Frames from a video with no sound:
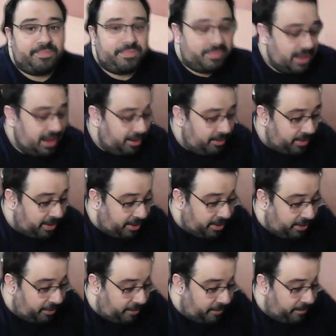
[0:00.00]
There we
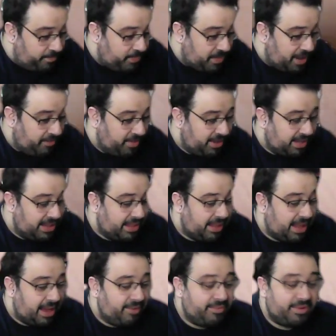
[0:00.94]
go. I
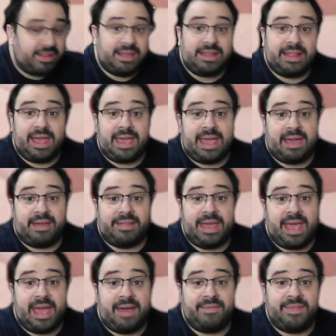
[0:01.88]
really like how they
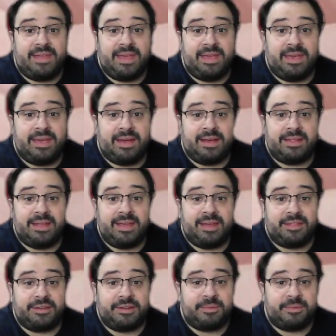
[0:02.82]
have the other